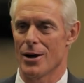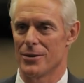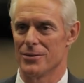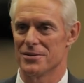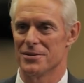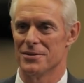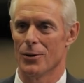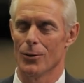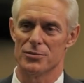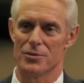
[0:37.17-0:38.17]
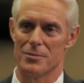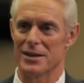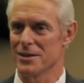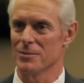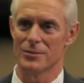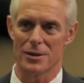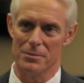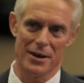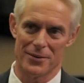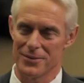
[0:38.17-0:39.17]
honors in the hopes of making him look
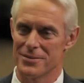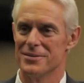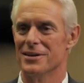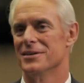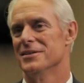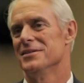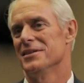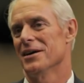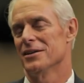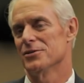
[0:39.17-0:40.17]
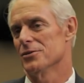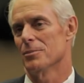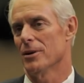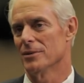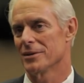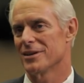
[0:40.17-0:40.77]
better in the eyes of the public.